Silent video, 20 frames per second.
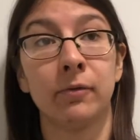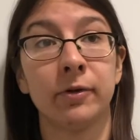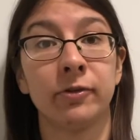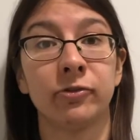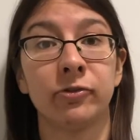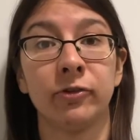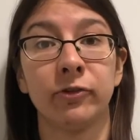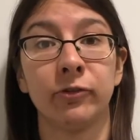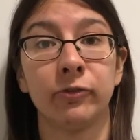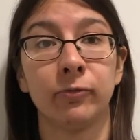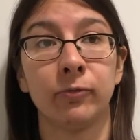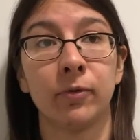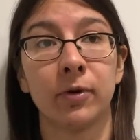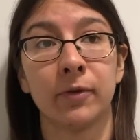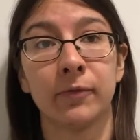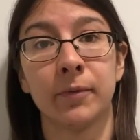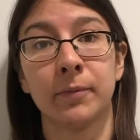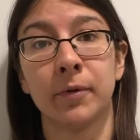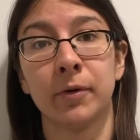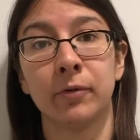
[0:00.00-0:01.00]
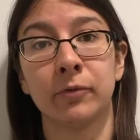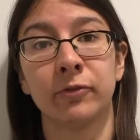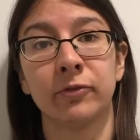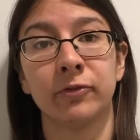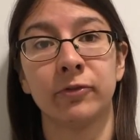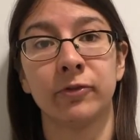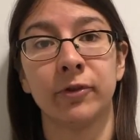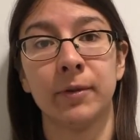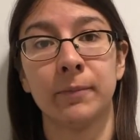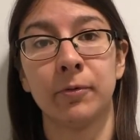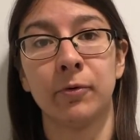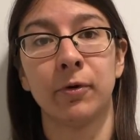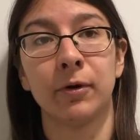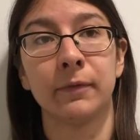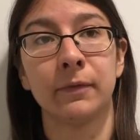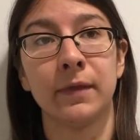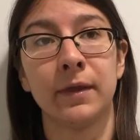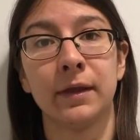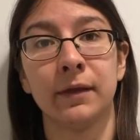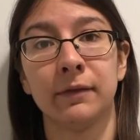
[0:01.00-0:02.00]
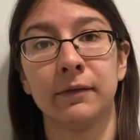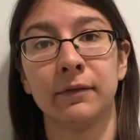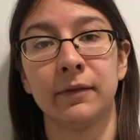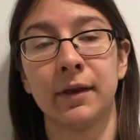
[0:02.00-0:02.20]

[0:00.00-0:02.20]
which is one of the most important things